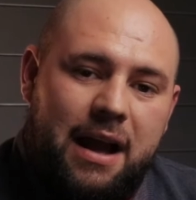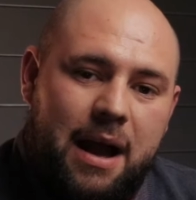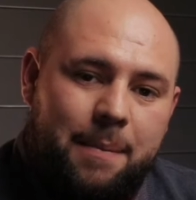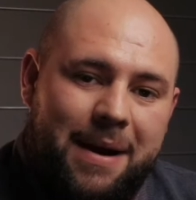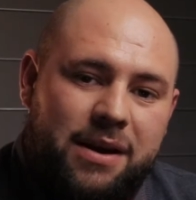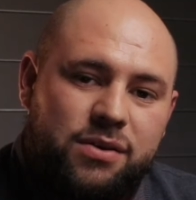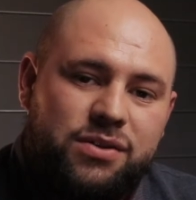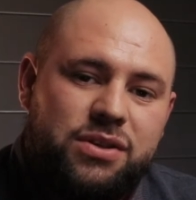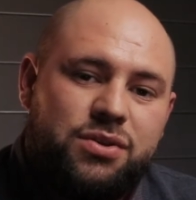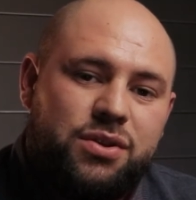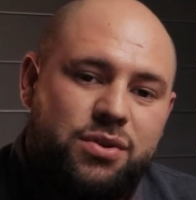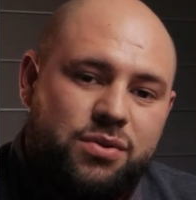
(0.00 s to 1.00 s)
Habanos
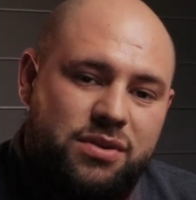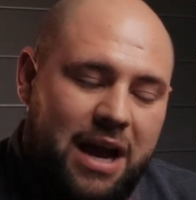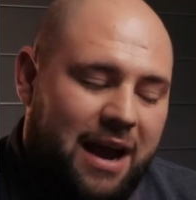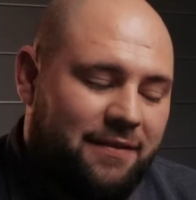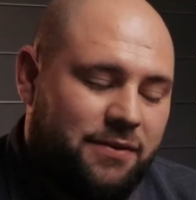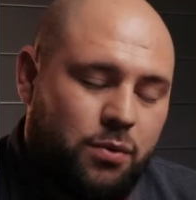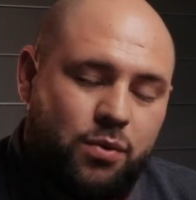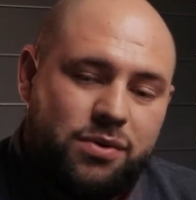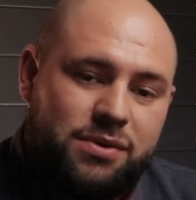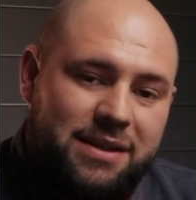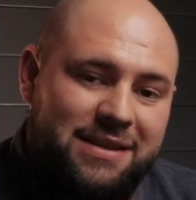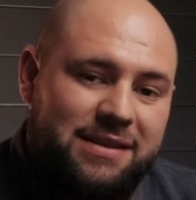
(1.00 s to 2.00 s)
introduced
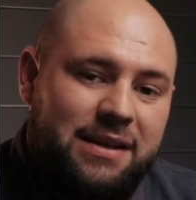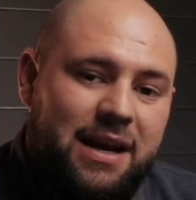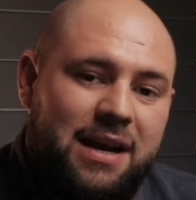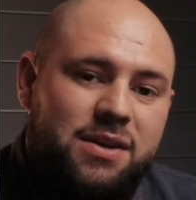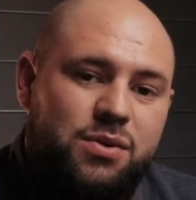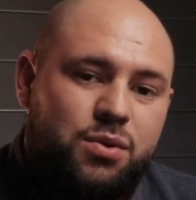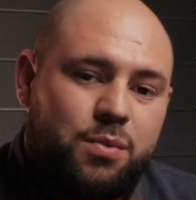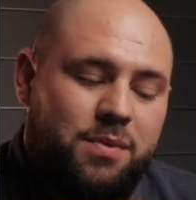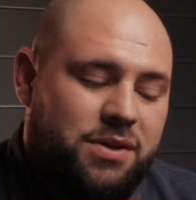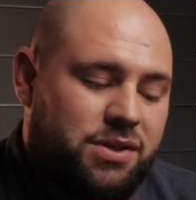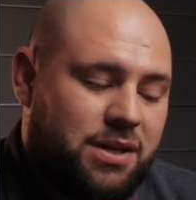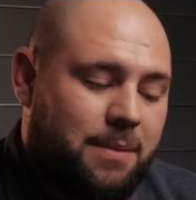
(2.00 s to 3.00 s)
afterwards. This cigar used to be
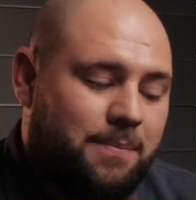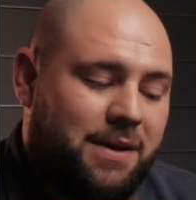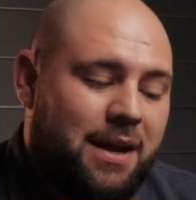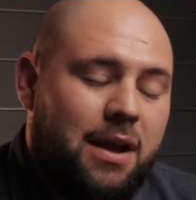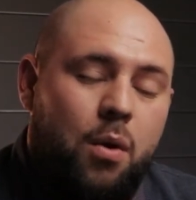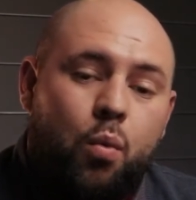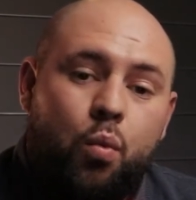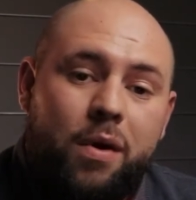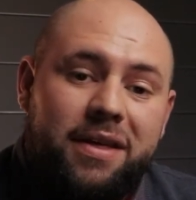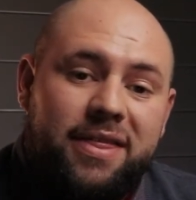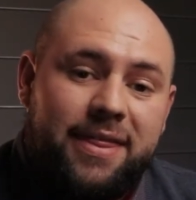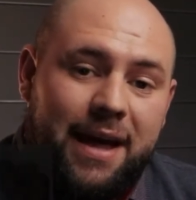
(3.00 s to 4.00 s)
shipped
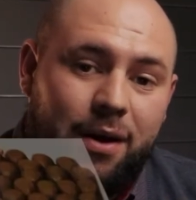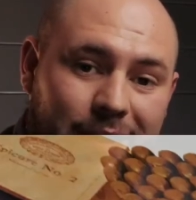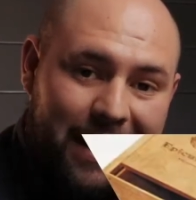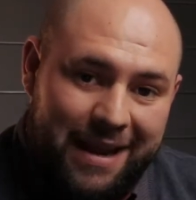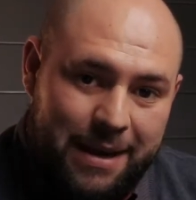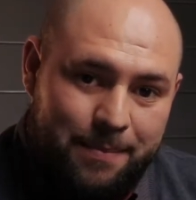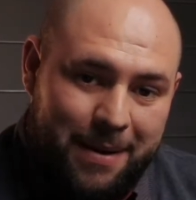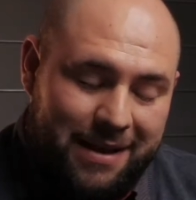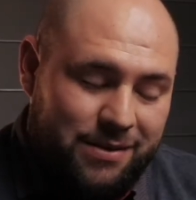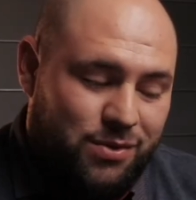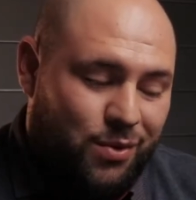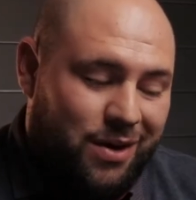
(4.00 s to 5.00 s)
without any
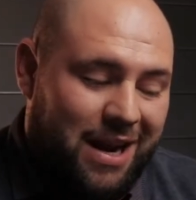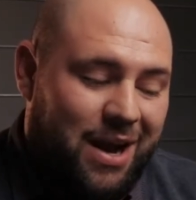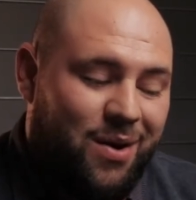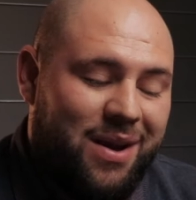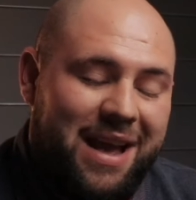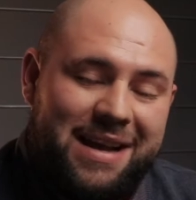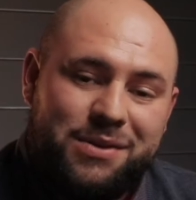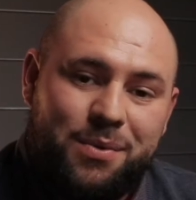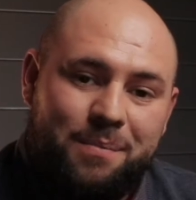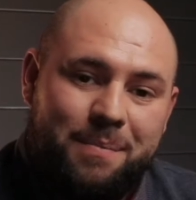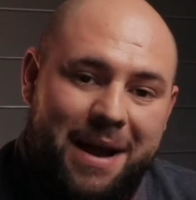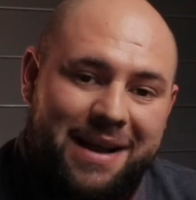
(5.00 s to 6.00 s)
bands, so now it has
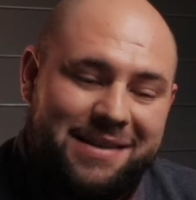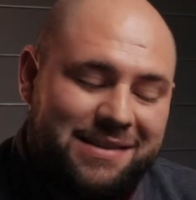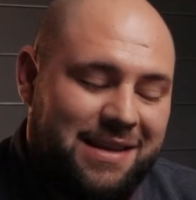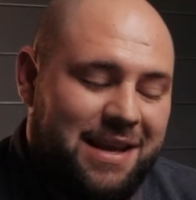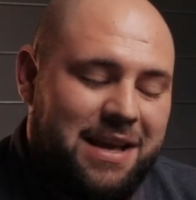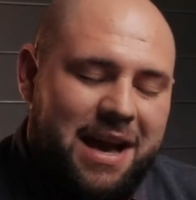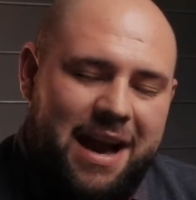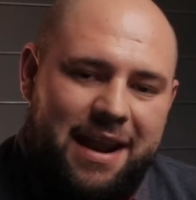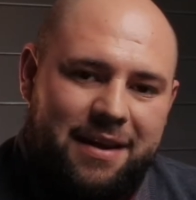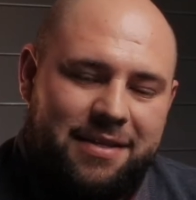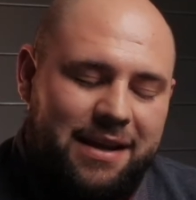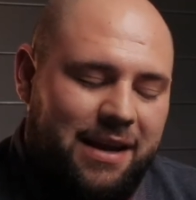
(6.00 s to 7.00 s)
some bands and
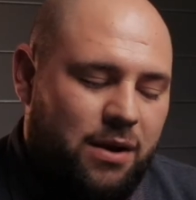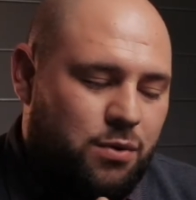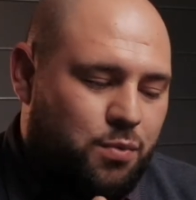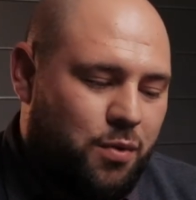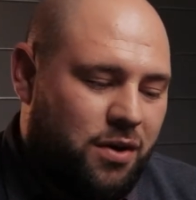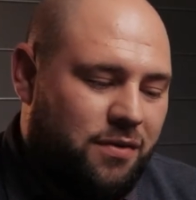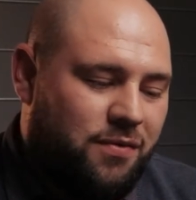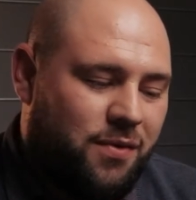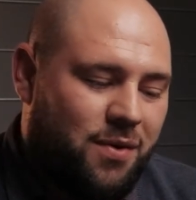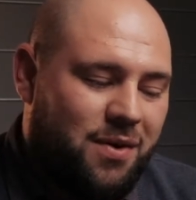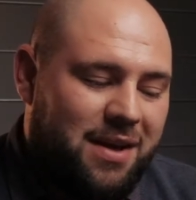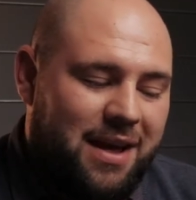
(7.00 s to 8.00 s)
I think it looks
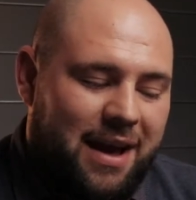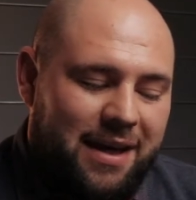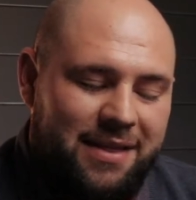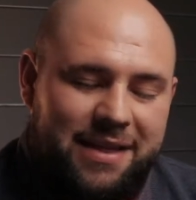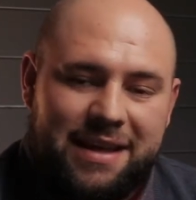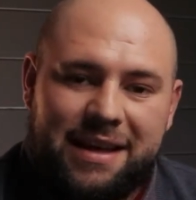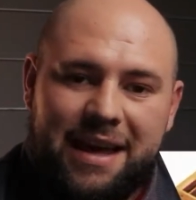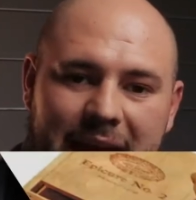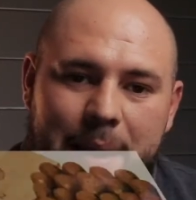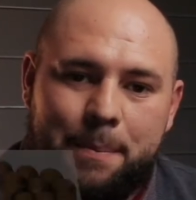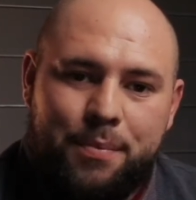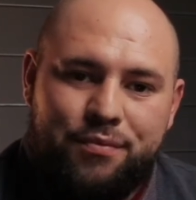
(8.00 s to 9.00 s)
beautiful. I think
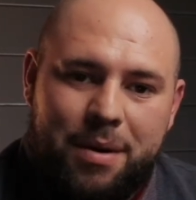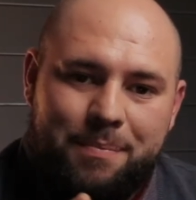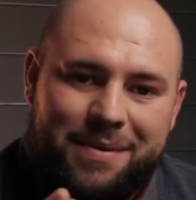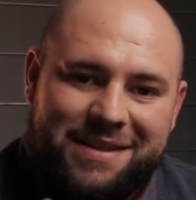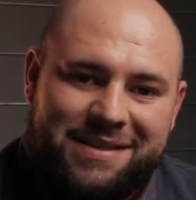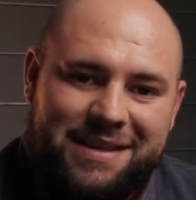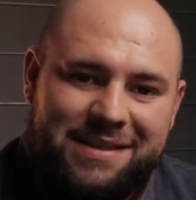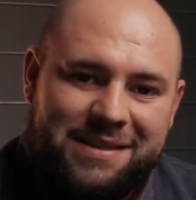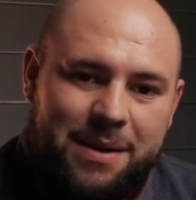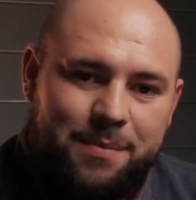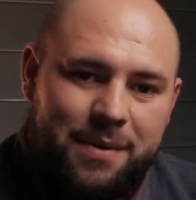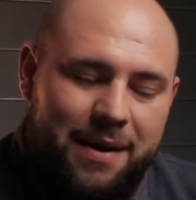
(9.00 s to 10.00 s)
it represents
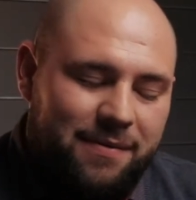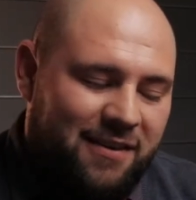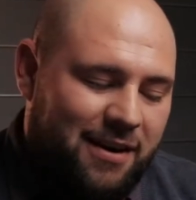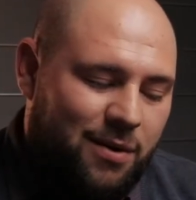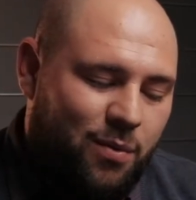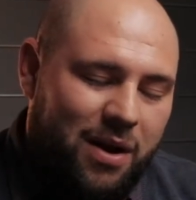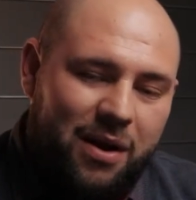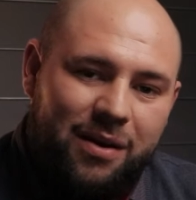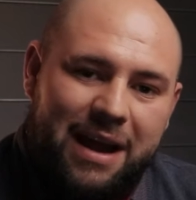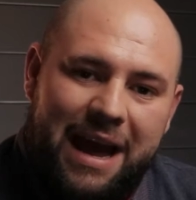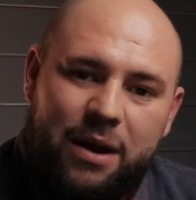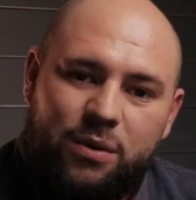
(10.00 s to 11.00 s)
the brand very
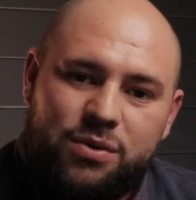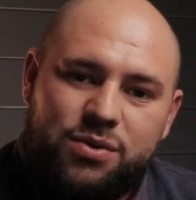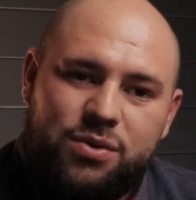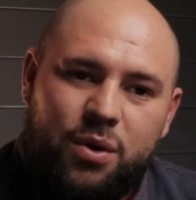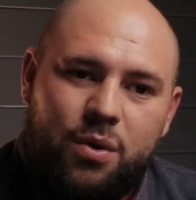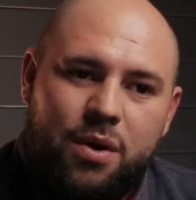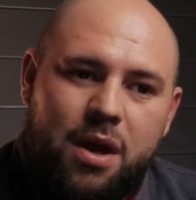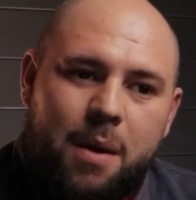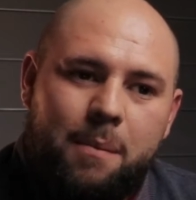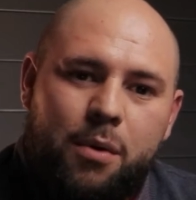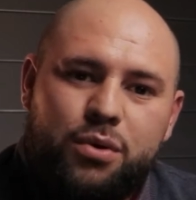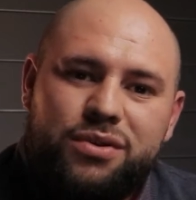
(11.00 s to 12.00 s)
well, and also
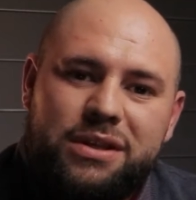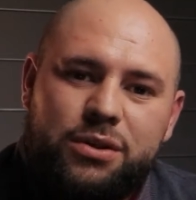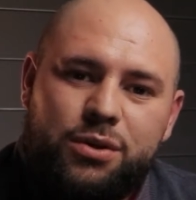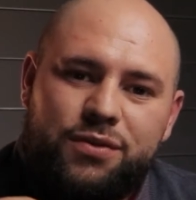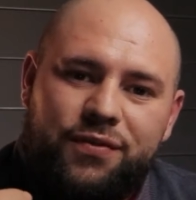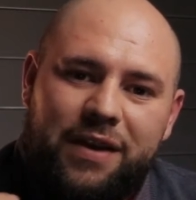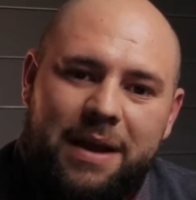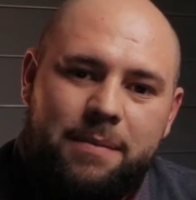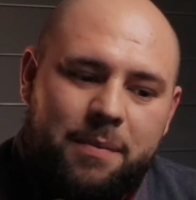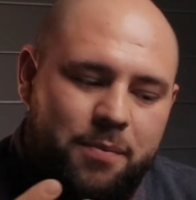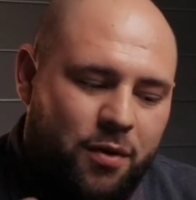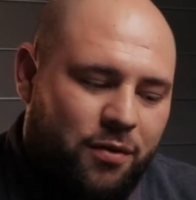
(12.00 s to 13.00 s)
mostly those flavor
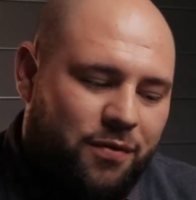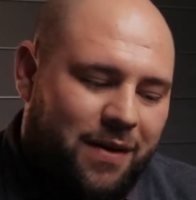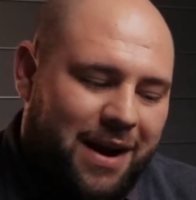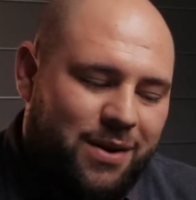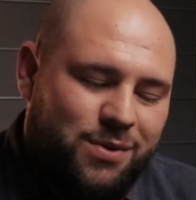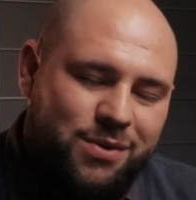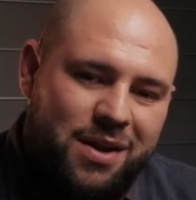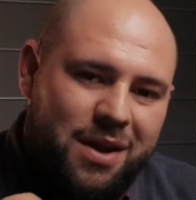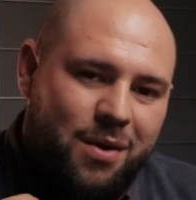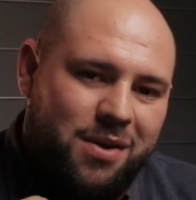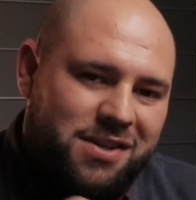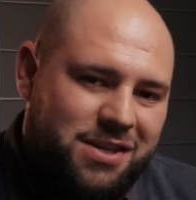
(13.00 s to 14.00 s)
profiles
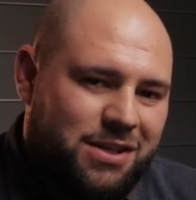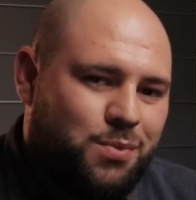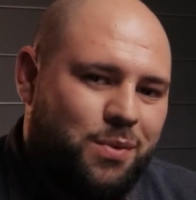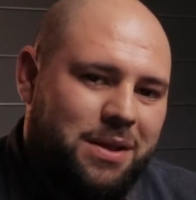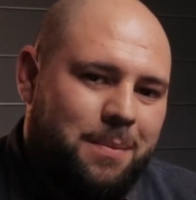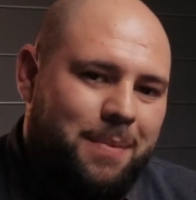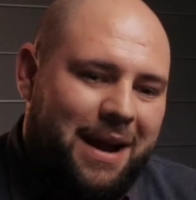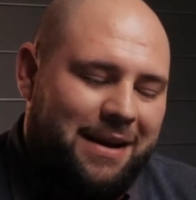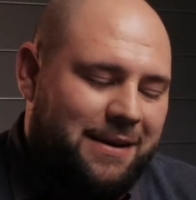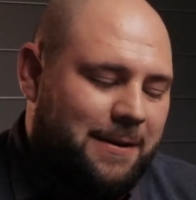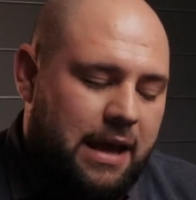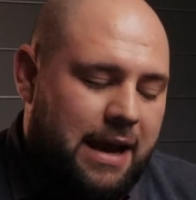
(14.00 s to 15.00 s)
just with the
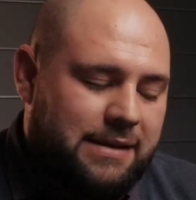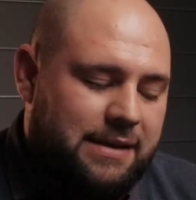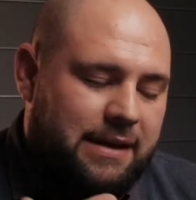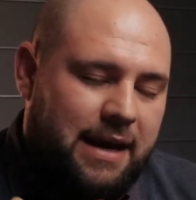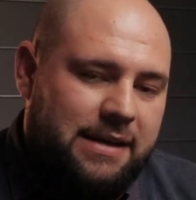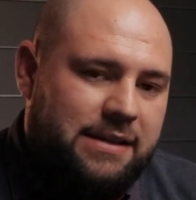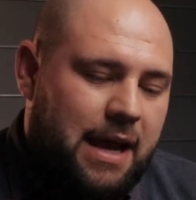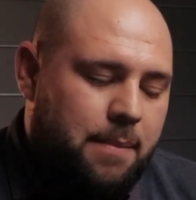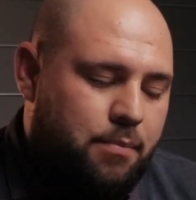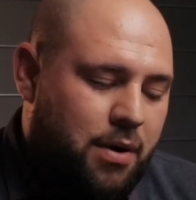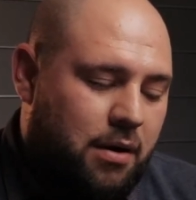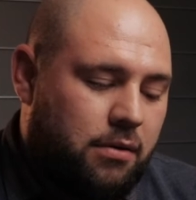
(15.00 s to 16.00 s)
band. It has a nice
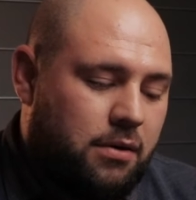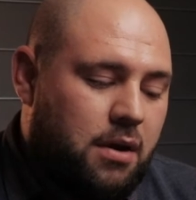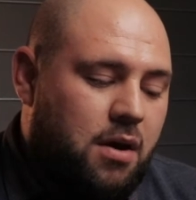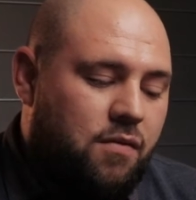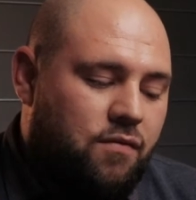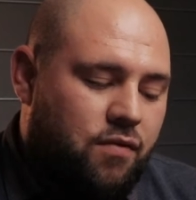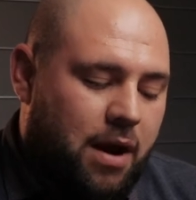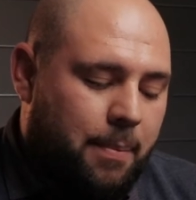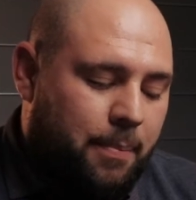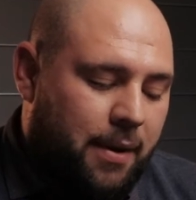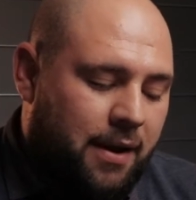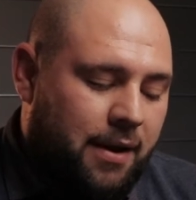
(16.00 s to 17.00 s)
light brown
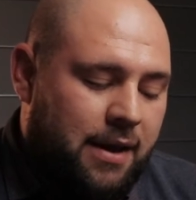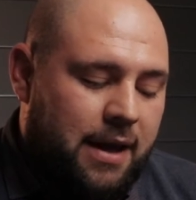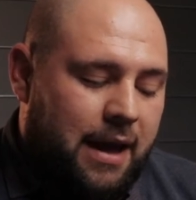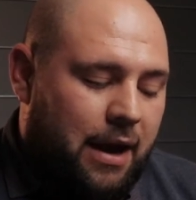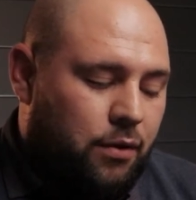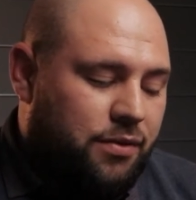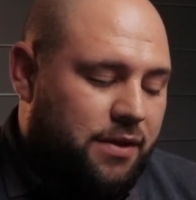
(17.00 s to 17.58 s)
wrapper. On